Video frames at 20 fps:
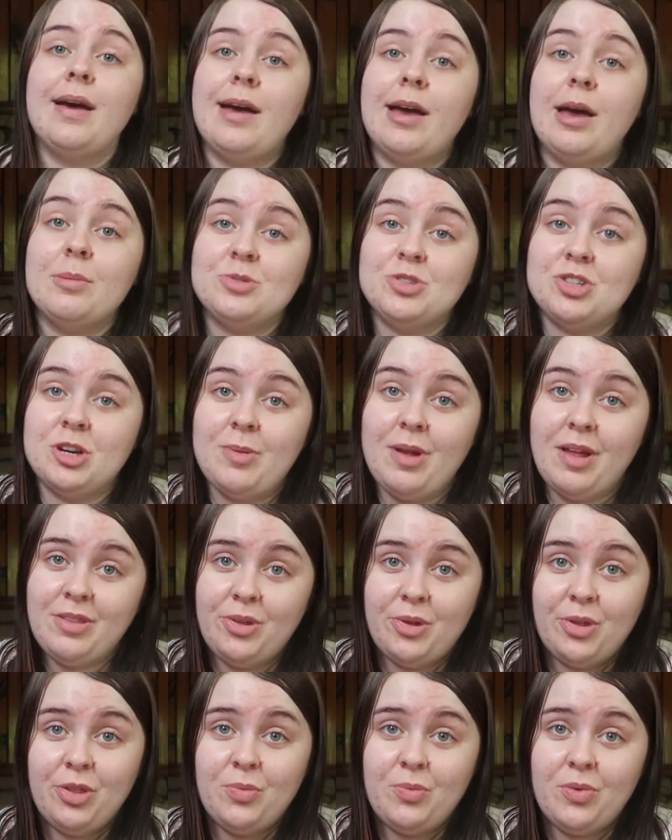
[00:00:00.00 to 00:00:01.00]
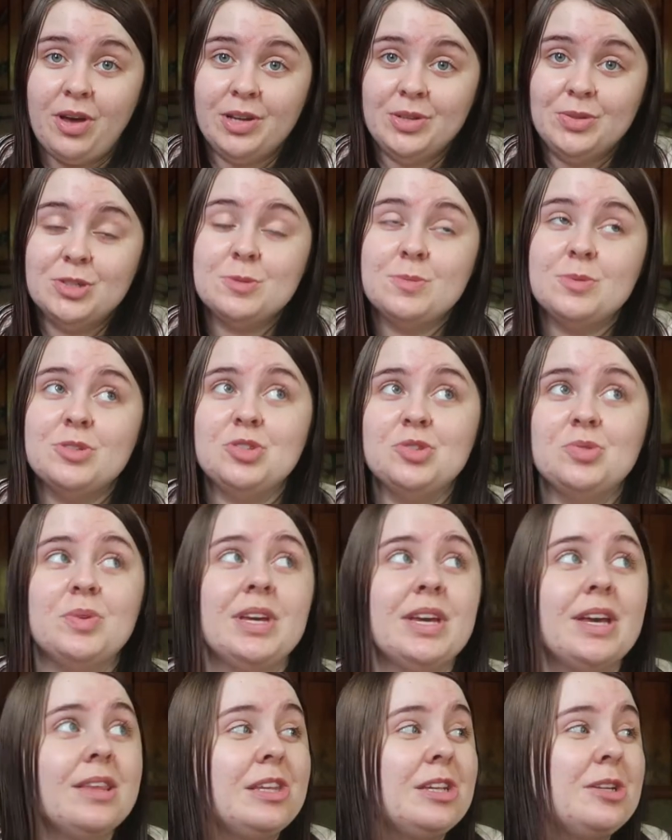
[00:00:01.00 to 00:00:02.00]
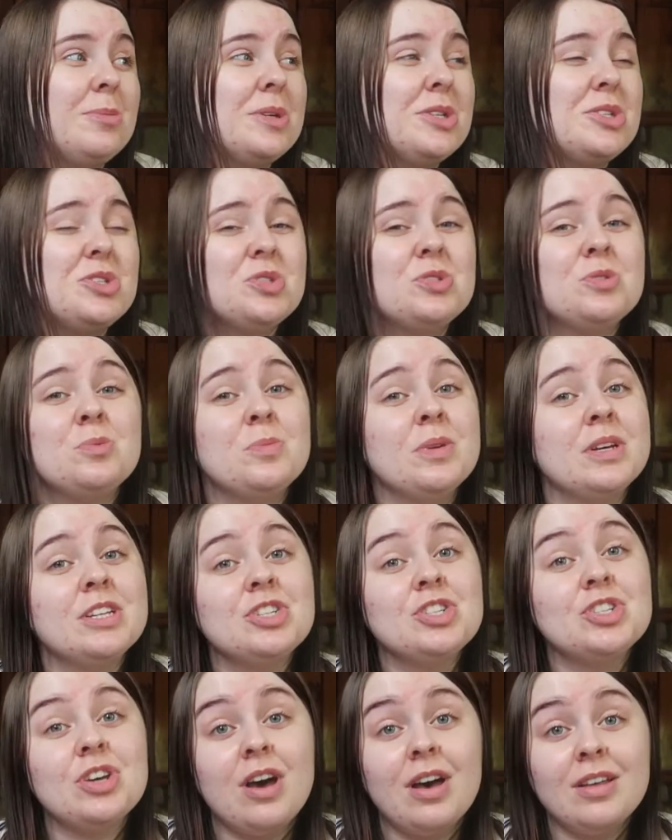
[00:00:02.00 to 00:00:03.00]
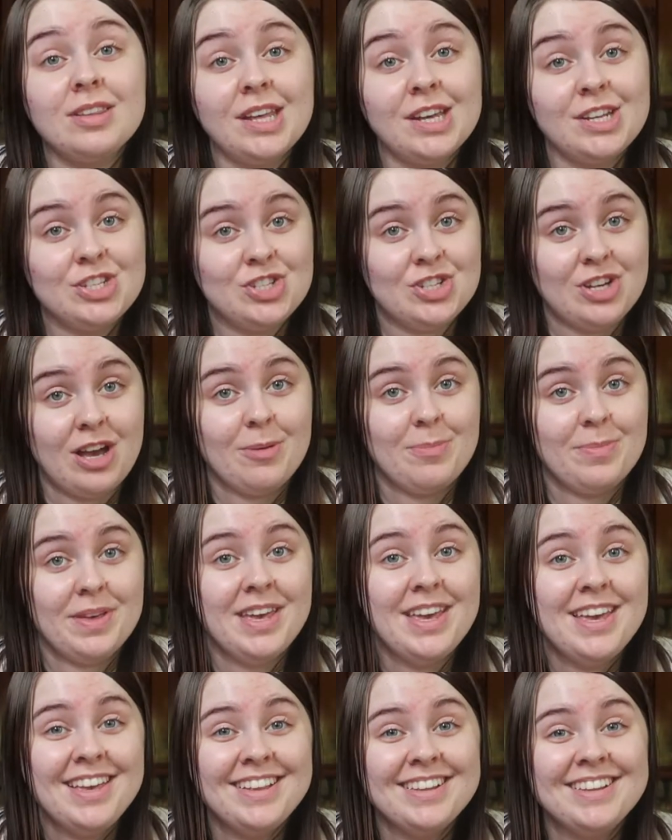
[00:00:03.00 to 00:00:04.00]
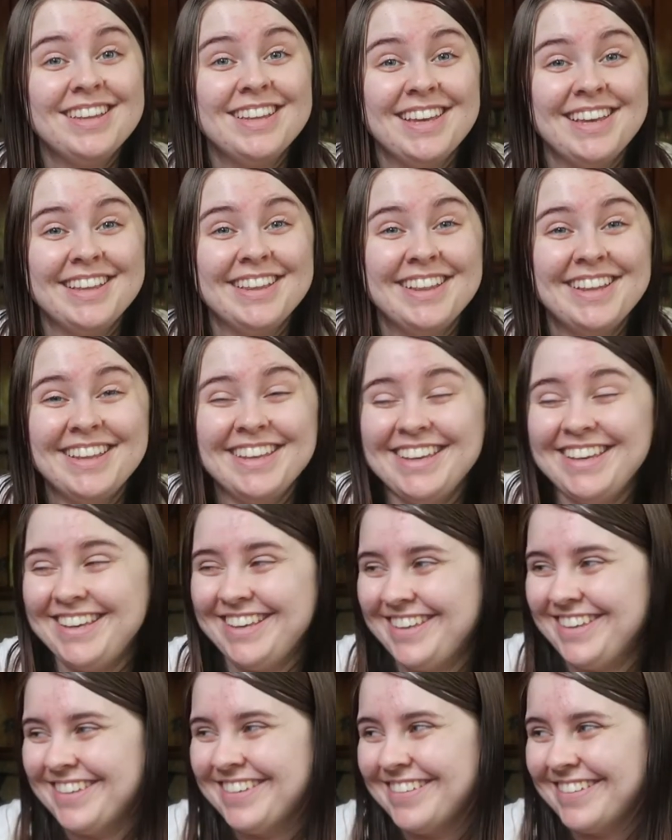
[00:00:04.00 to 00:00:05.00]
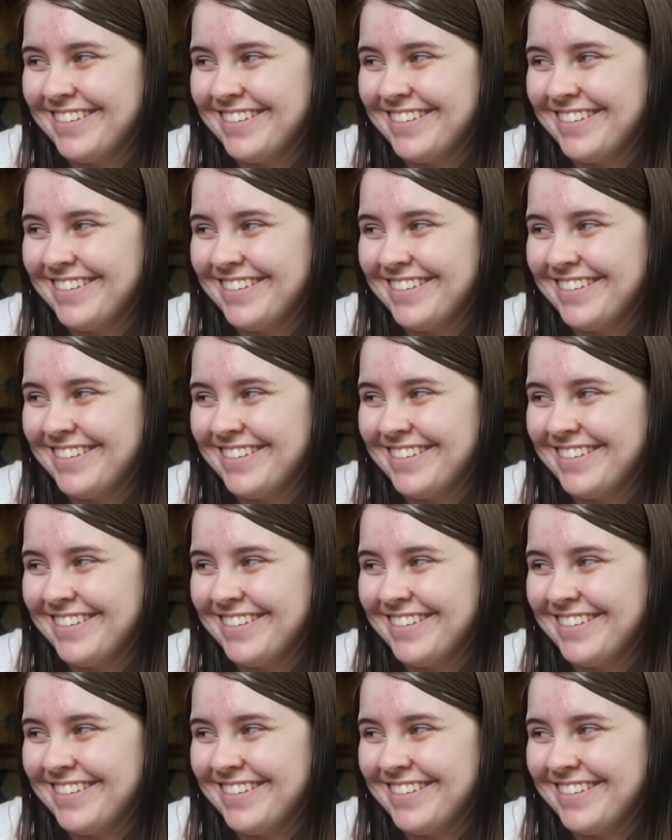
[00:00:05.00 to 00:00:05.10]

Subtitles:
I'm sure I'm not the only one who's been doing a little bit too much online shopping lately.